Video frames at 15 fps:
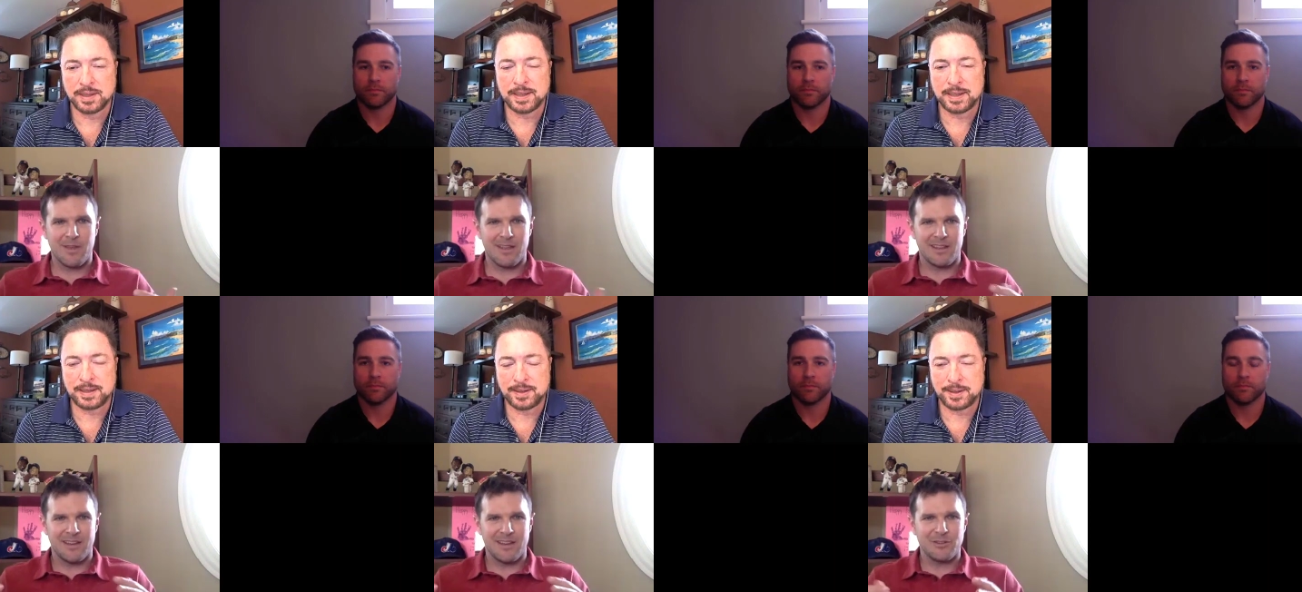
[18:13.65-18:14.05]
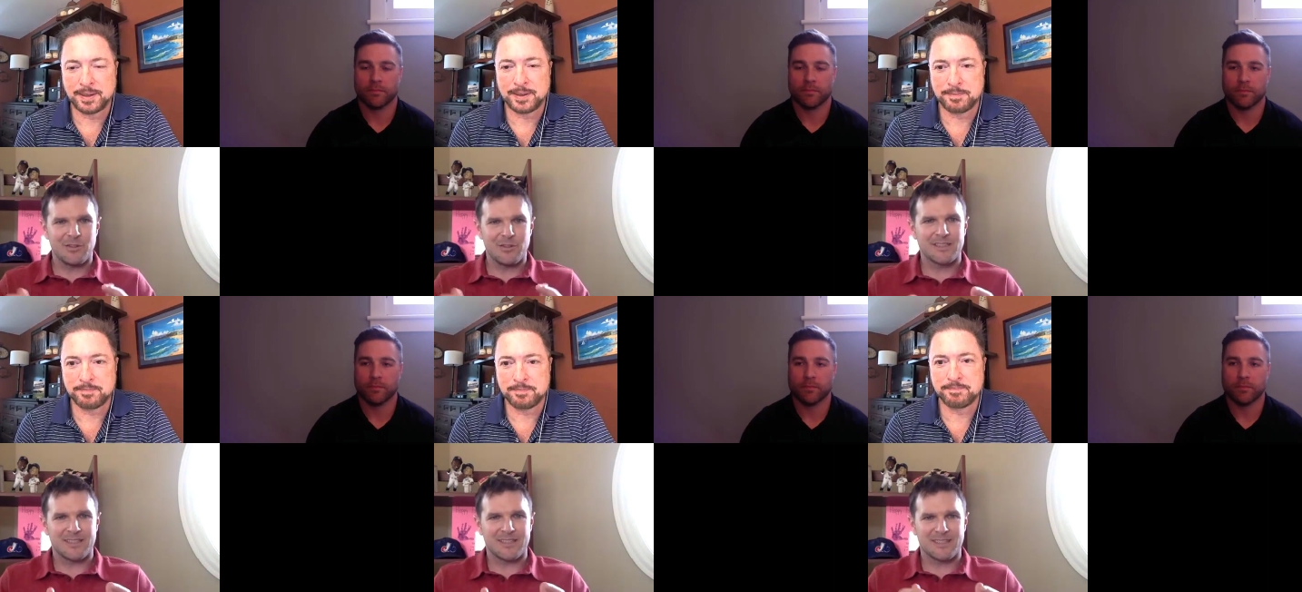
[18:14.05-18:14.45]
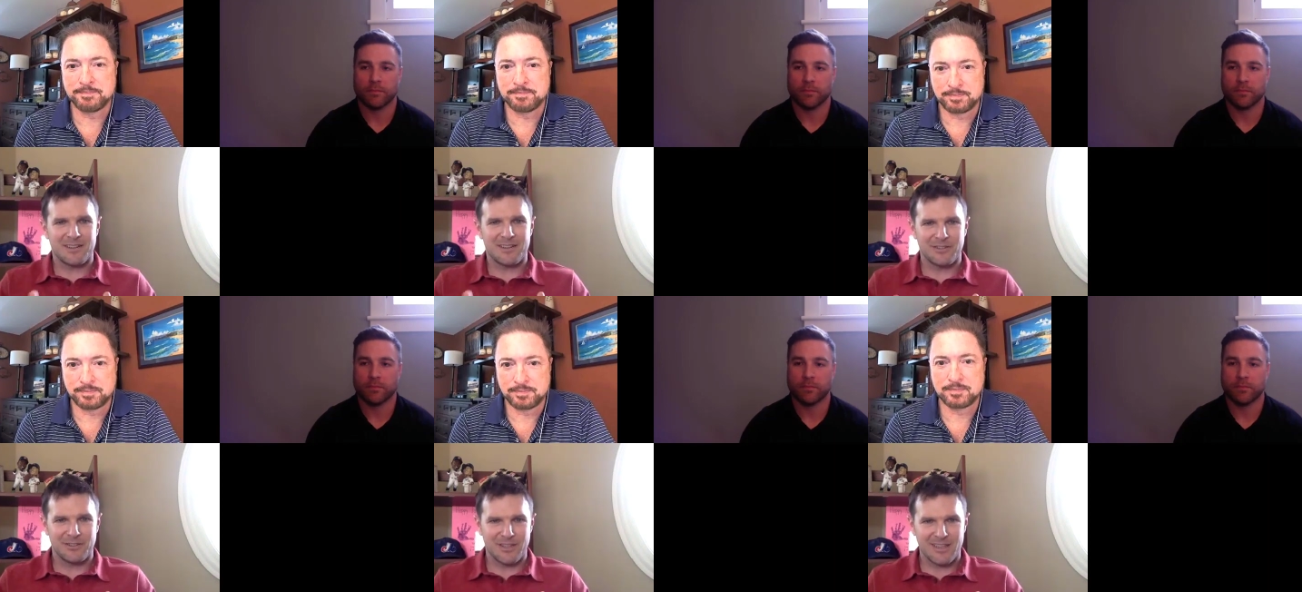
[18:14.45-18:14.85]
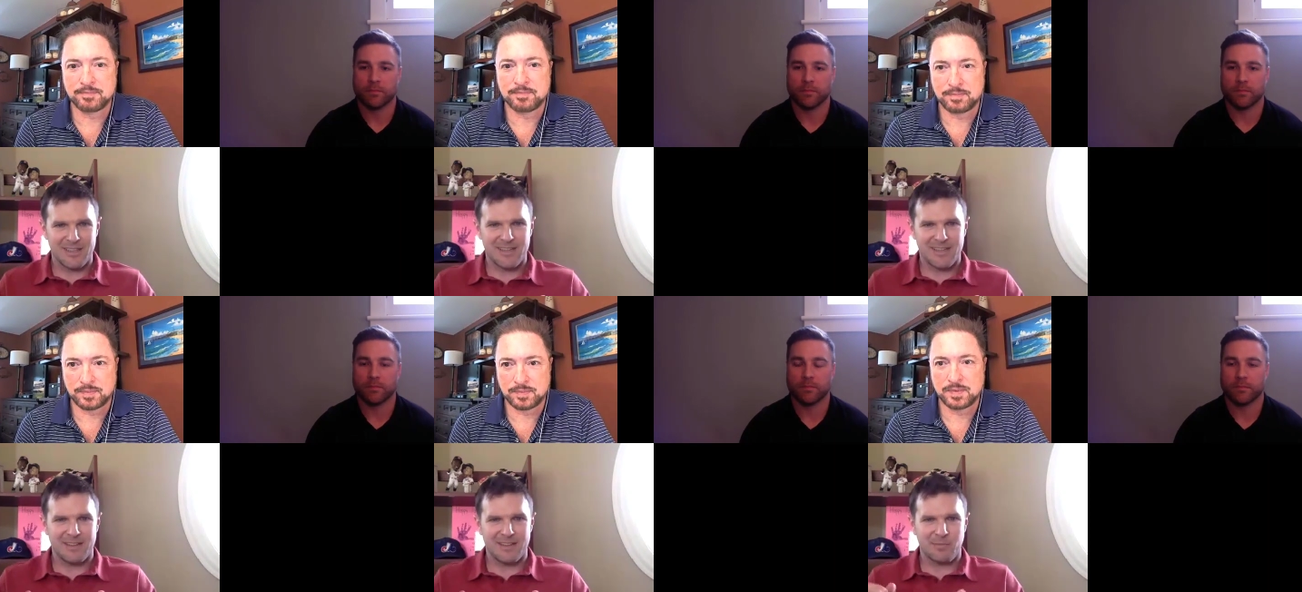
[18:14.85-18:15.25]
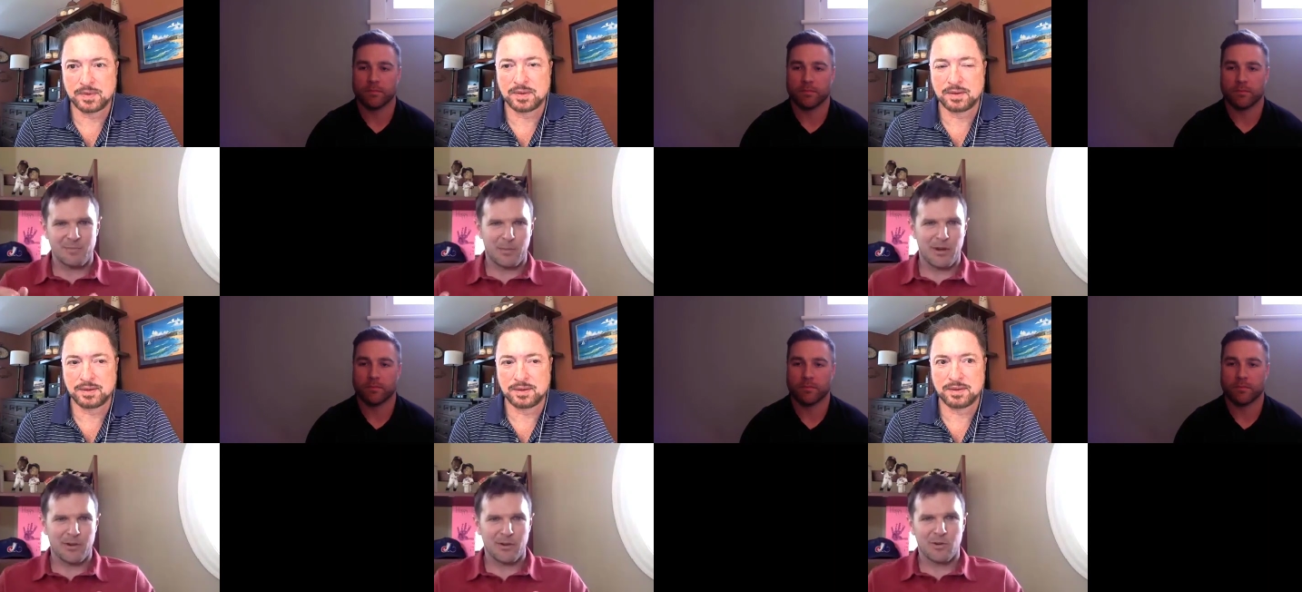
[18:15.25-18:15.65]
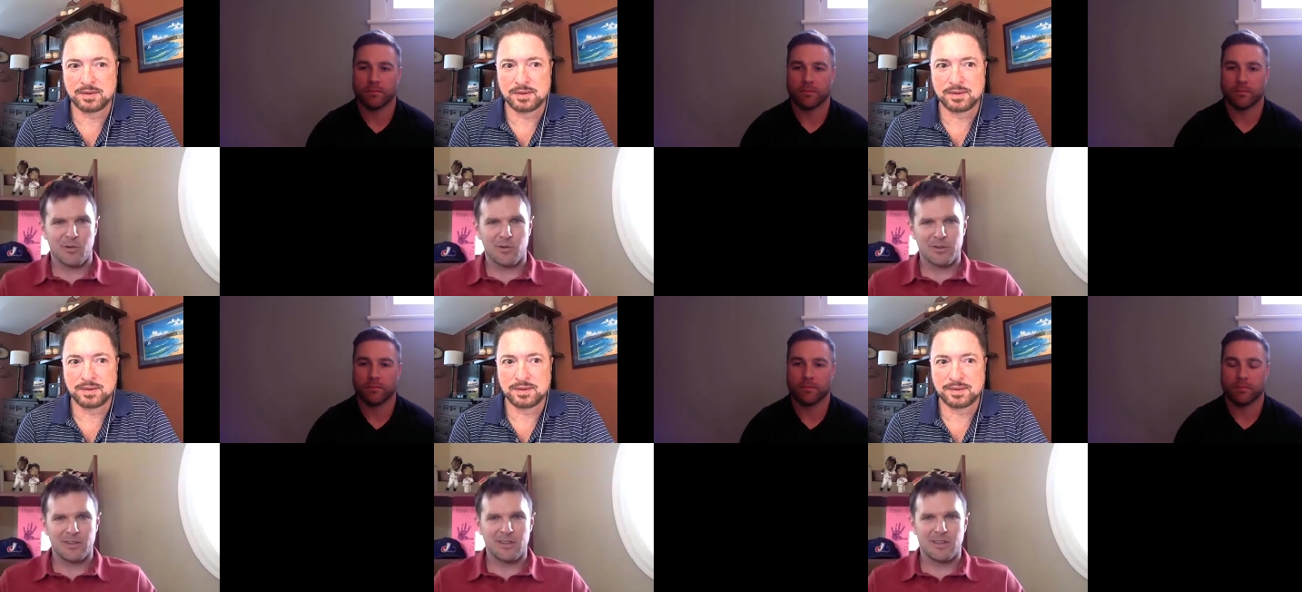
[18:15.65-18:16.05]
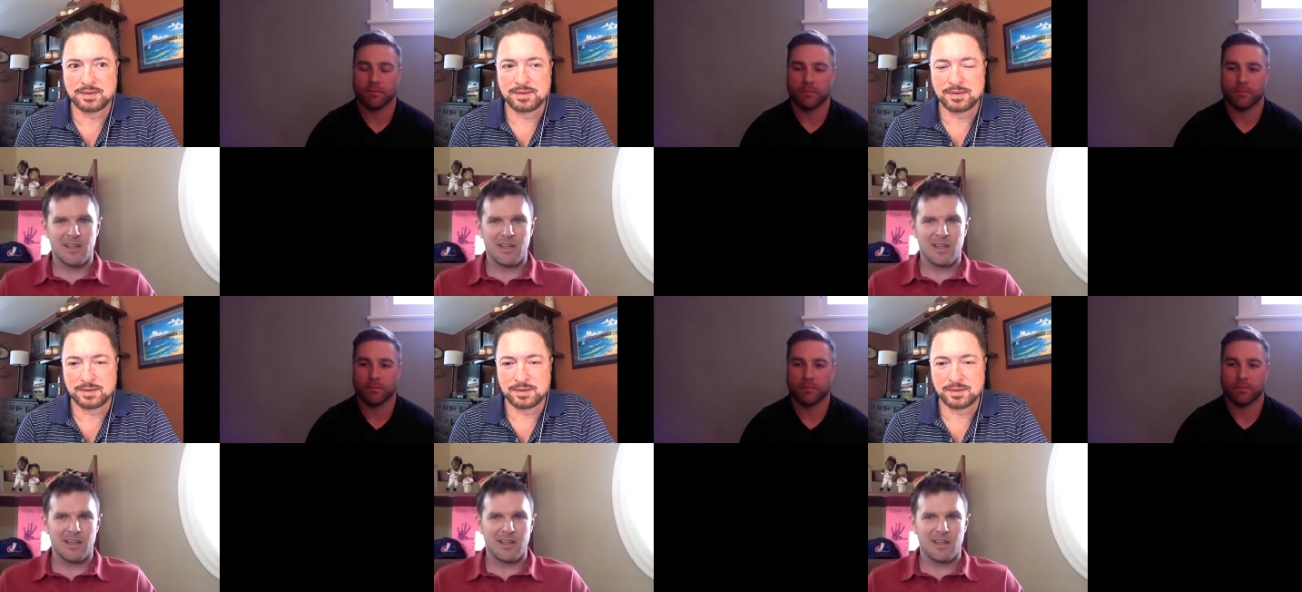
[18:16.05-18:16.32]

Speaker 1: and you can settle in and prepare accordingly,